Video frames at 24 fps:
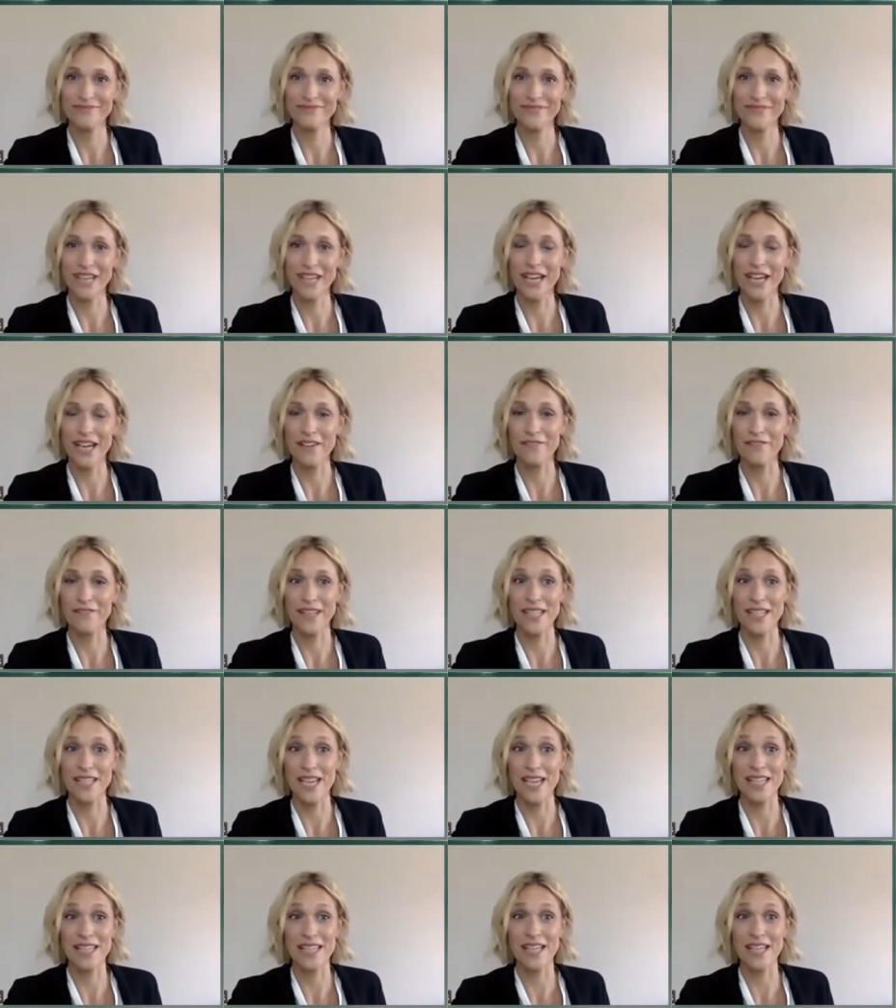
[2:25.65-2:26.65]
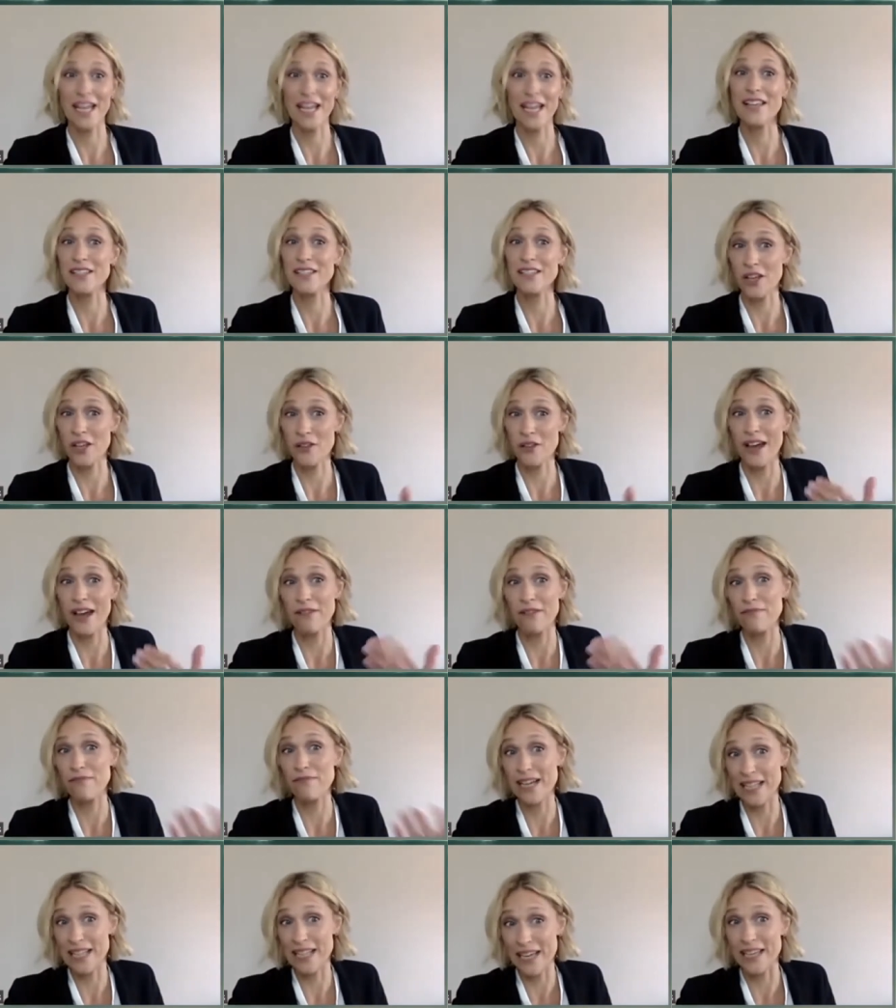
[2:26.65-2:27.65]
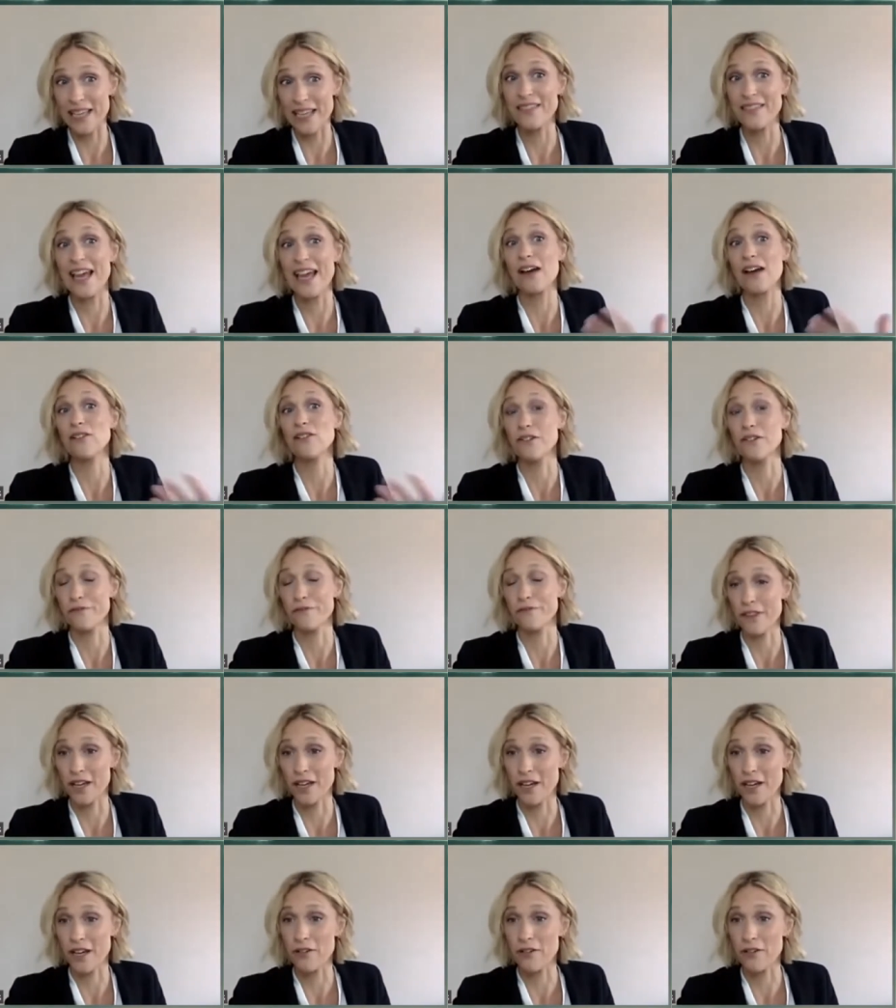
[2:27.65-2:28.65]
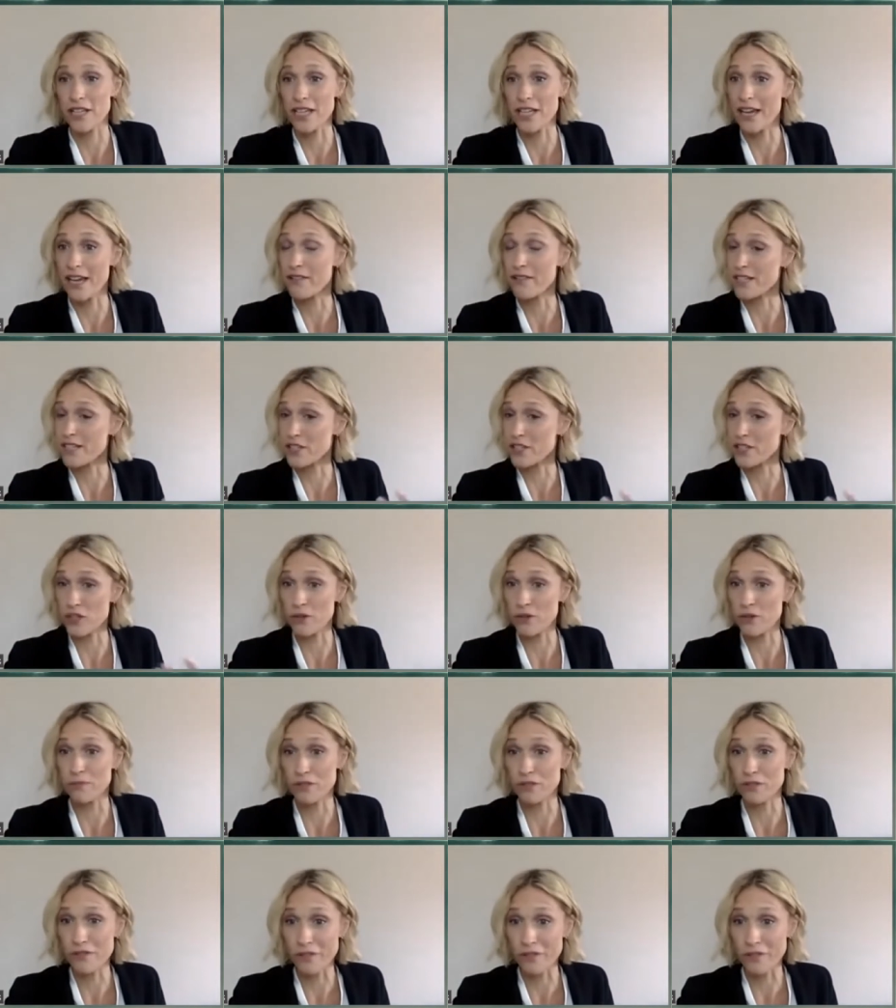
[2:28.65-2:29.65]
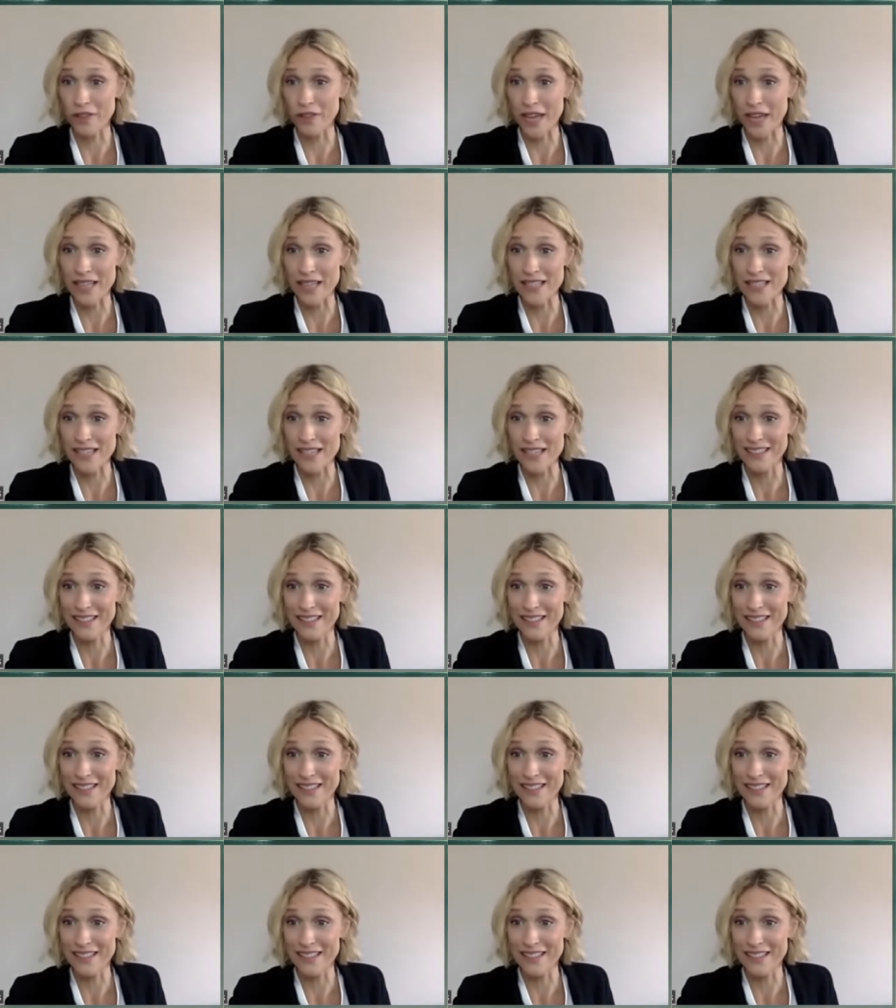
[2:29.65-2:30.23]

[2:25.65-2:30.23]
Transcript: Yeah, fantastic. And so that really the outlook for the current year is to improve on that.